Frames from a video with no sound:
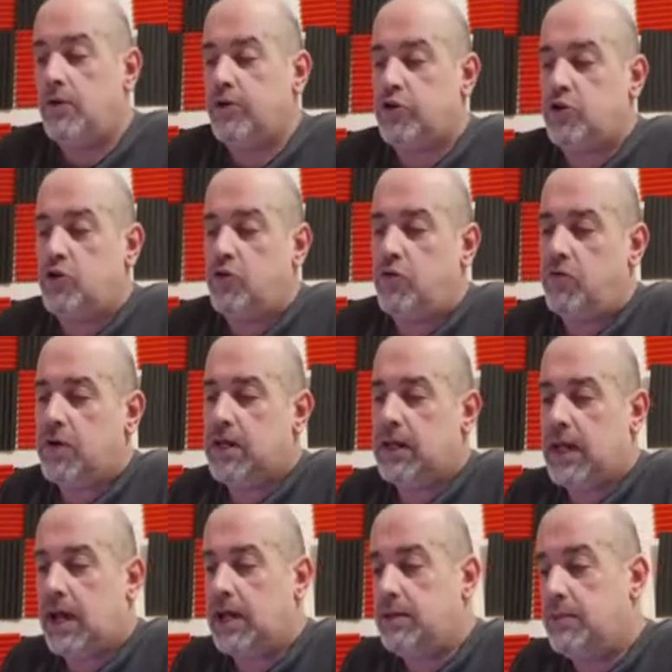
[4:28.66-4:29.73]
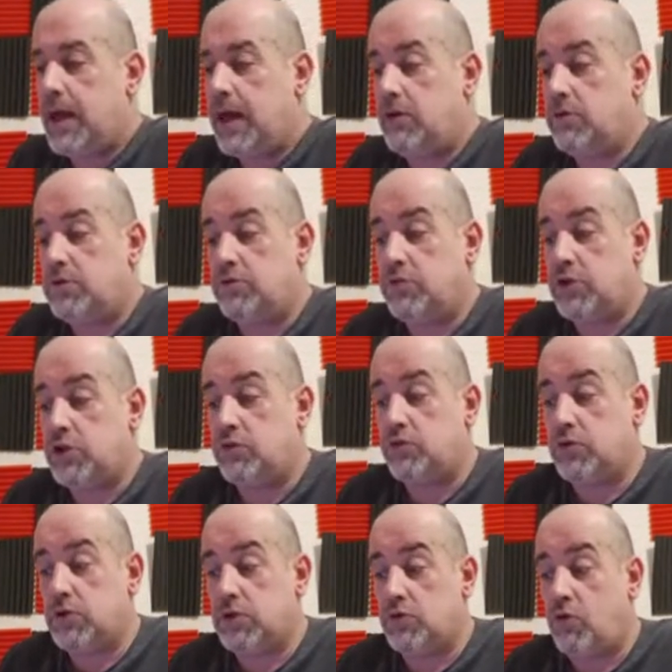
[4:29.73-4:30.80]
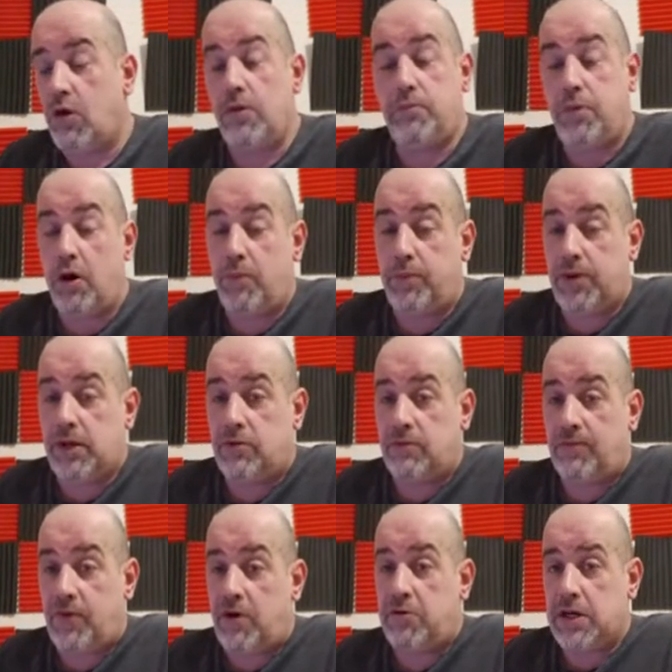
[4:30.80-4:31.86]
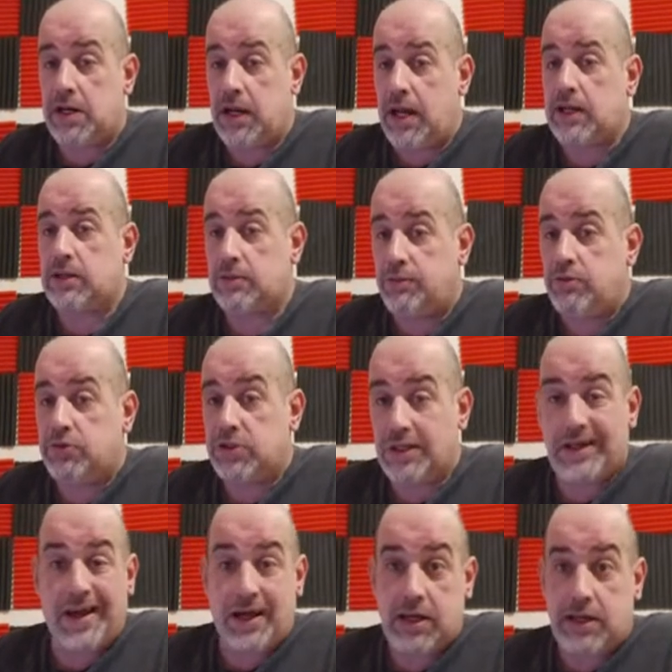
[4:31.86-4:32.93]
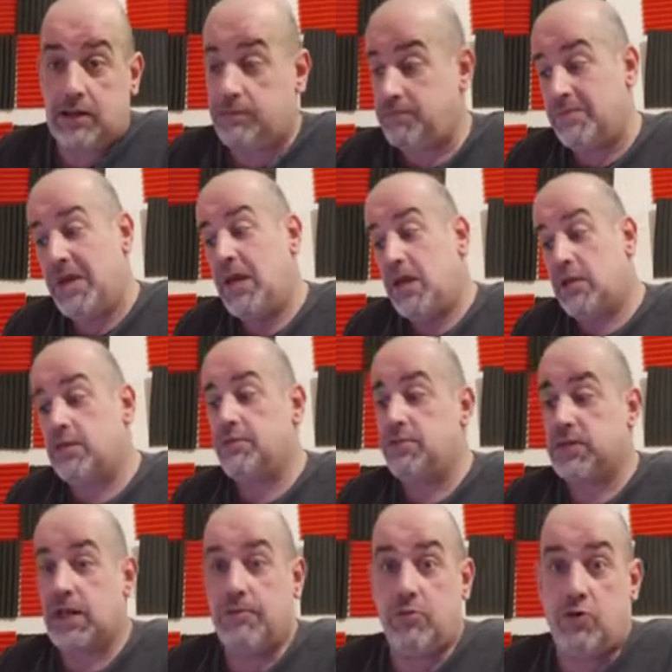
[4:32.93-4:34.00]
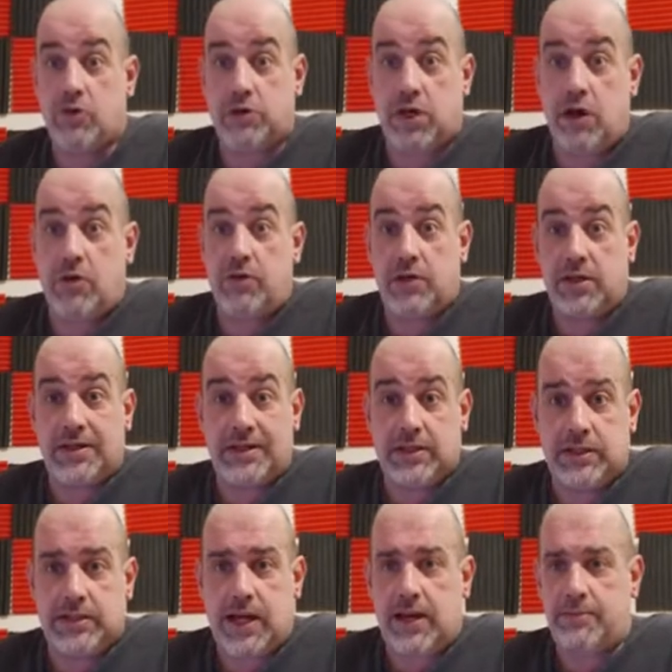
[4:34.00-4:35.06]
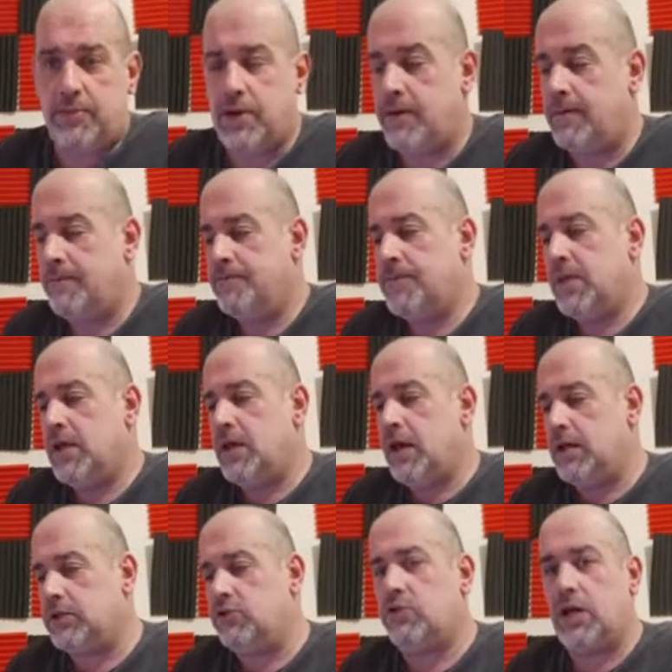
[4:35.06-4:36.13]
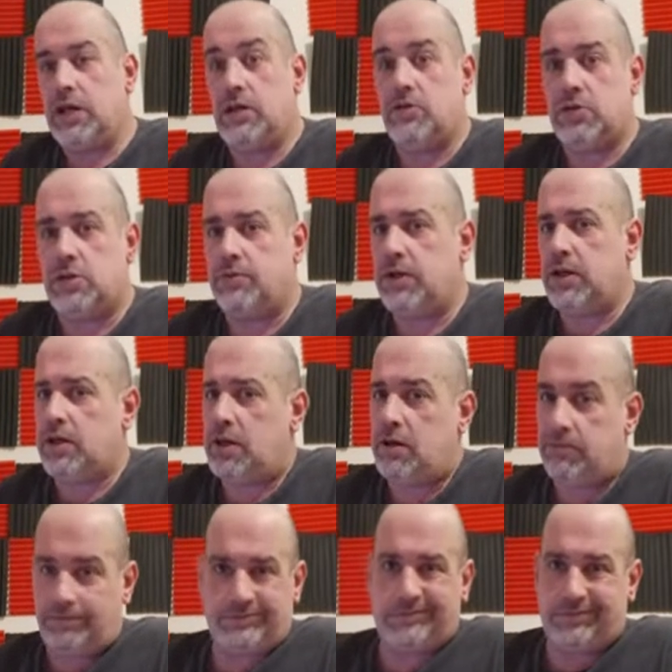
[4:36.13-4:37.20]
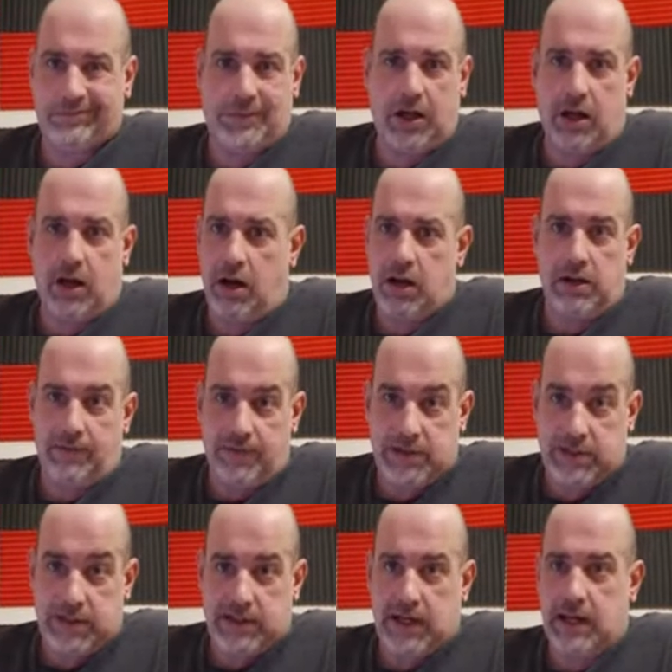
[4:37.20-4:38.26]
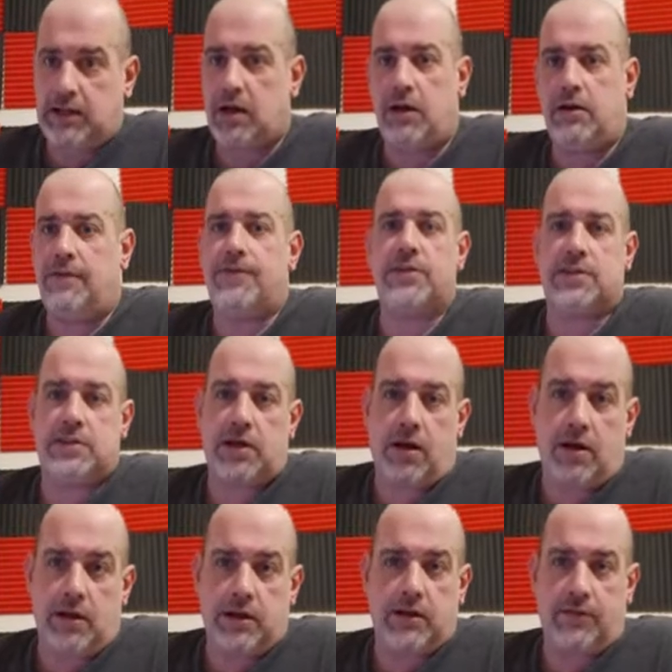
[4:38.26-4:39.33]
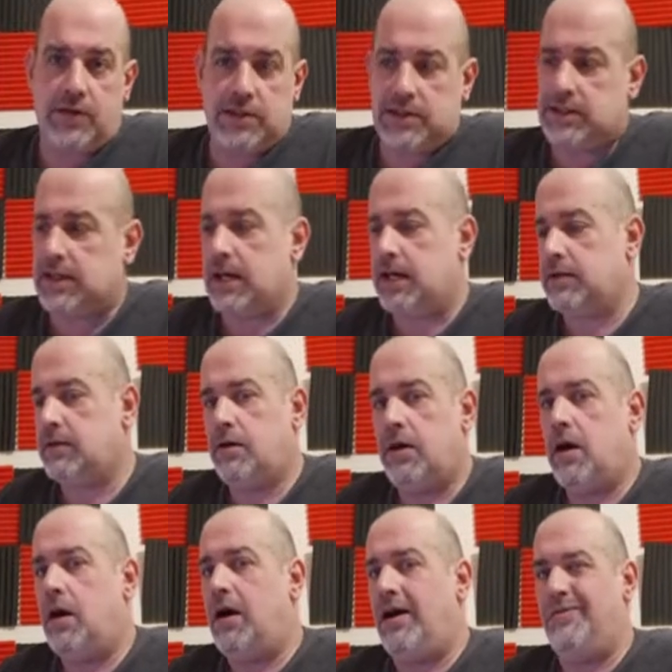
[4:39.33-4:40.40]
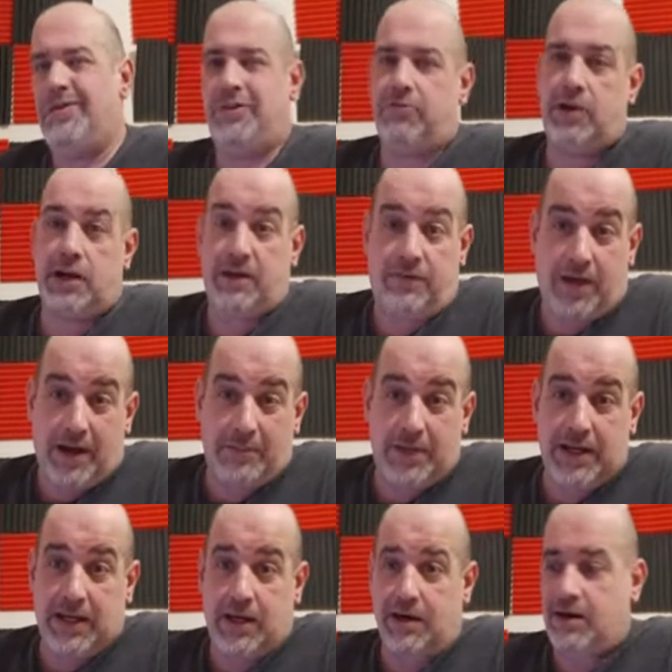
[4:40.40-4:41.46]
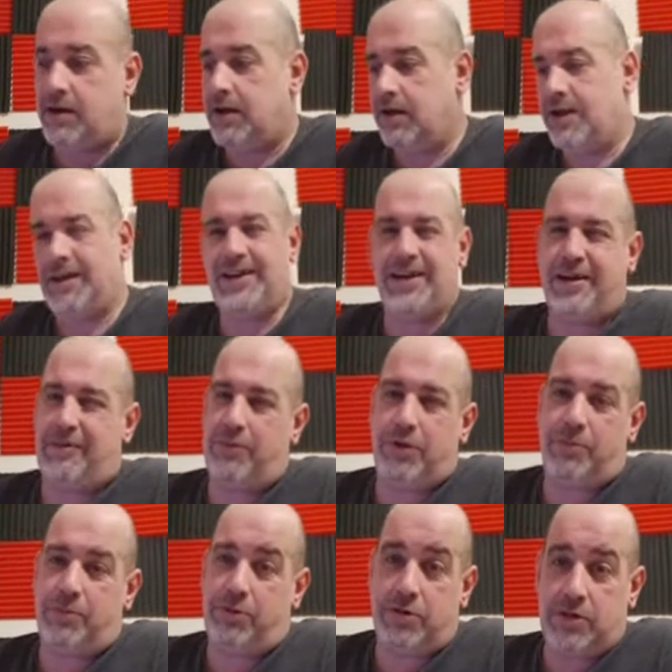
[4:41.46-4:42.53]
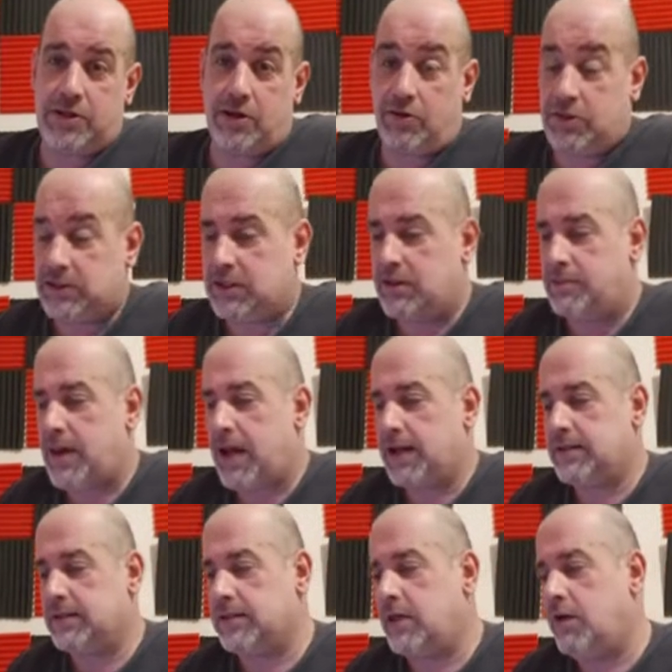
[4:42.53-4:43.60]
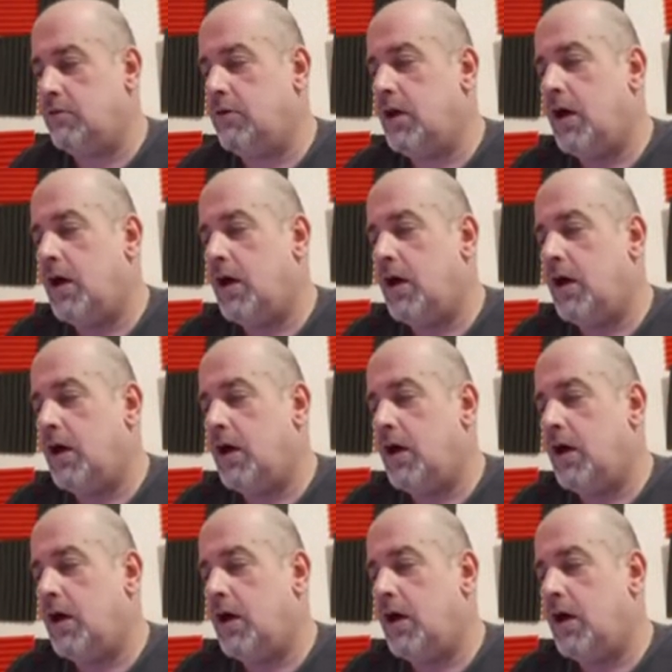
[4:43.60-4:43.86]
the Touring came out, which was quite popular and very collectible today. Some say more so than a sedan, but as you'll get used to me, I love a sedan. I love the styling of a sedan. I'm not really a family guy, I'm not putting dogs in the back, so